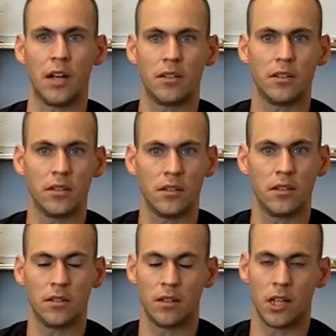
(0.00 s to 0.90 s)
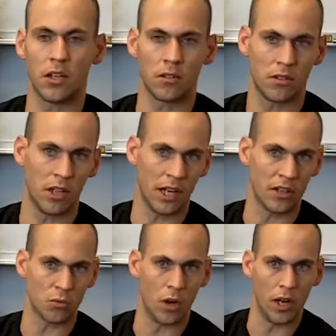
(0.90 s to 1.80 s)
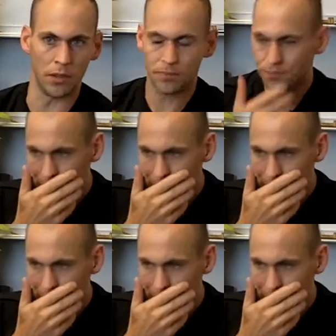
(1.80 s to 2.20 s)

that are getting in his way,